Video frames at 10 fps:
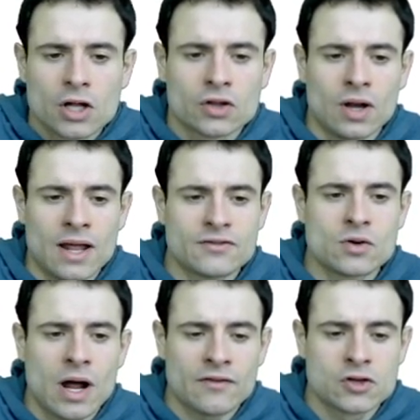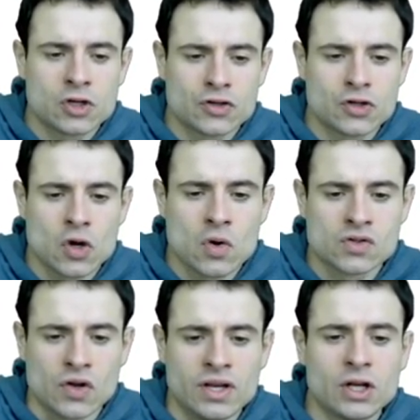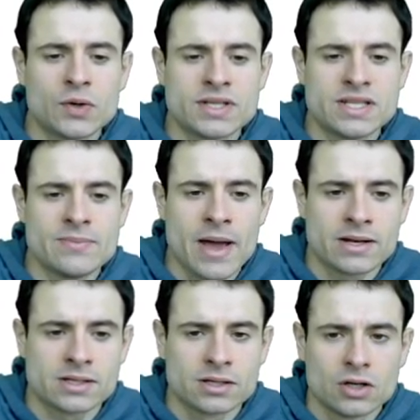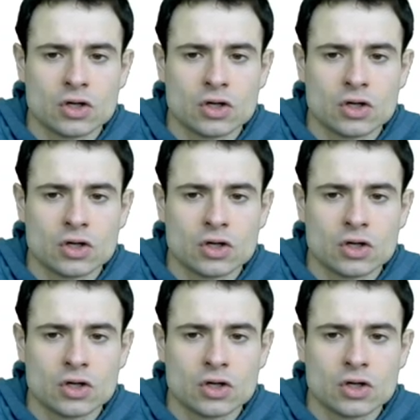The left graph just shows an increase in demand